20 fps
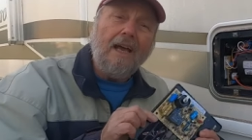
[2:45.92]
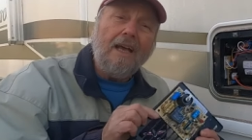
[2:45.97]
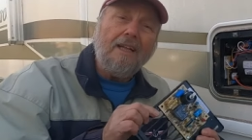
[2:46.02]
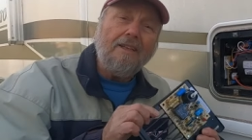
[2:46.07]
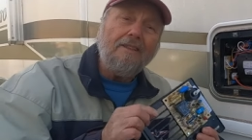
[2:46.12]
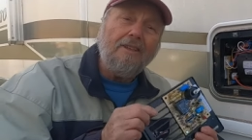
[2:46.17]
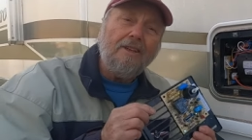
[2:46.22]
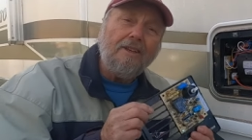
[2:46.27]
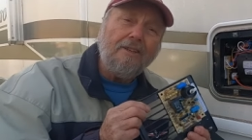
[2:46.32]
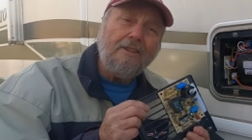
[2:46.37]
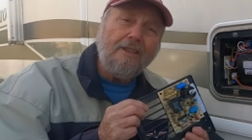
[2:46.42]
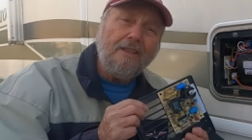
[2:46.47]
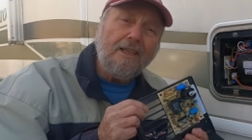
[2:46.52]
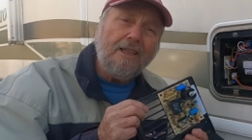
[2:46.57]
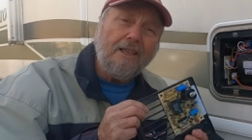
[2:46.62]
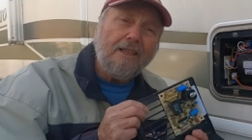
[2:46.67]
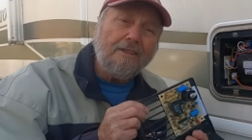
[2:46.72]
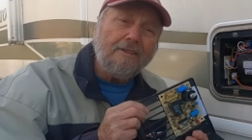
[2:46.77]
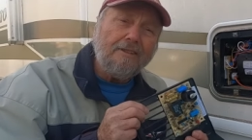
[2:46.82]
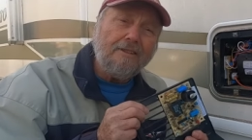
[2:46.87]
and here it
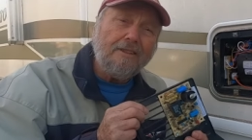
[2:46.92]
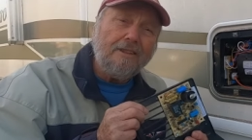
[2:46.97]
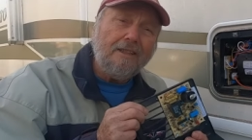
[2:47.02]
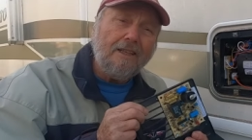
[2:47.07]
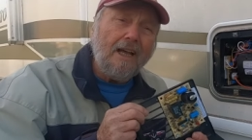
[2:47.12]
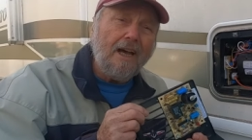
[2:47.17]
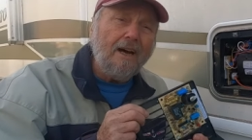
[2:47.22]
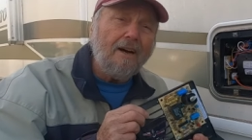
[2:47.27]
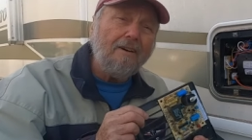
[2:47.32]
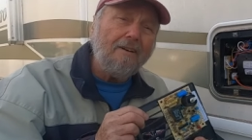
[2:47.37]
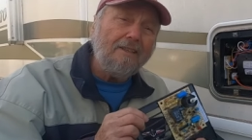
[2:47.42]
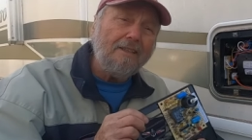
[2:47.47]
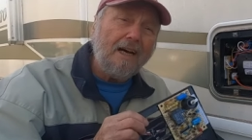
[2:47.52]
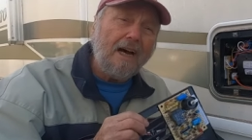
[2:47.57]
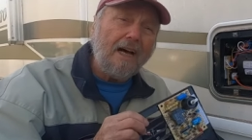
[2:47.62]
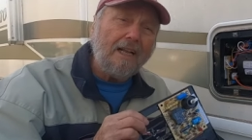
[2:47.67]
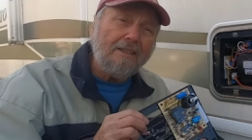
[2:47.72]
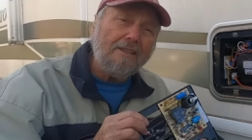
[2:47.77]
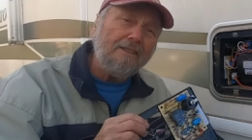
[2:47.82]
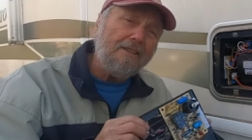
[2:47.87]
is. Now,
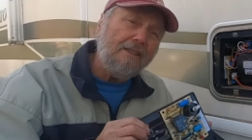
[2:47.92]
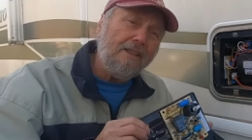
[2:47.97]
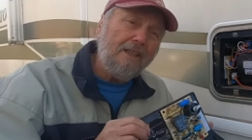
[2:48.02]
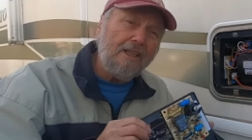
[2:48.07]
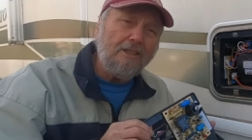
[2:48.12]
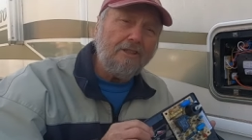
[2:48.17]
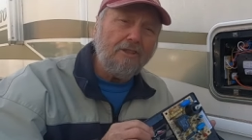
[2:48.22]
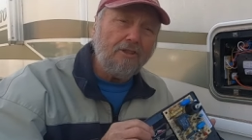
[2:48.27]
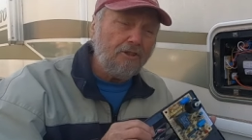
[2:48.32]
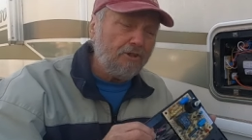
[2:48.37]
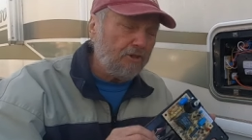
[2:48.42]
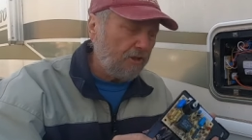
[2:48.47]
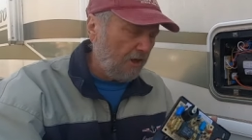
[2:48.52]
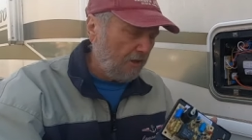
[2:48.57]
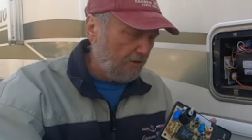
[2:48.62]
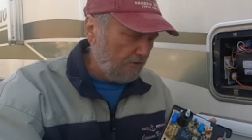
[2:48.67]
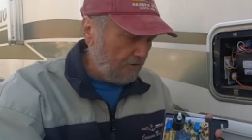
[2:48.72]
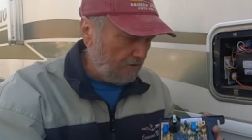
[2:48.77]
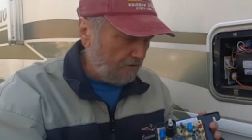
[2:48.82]
I didn't need to show